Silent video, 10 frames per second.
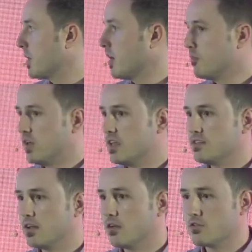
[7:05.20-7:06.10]
can be
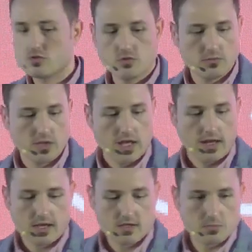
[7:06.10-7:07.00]
easily consumed
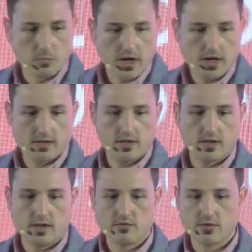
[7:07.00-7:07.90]
next by the
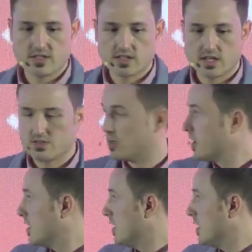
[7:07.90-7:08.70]
inference engine.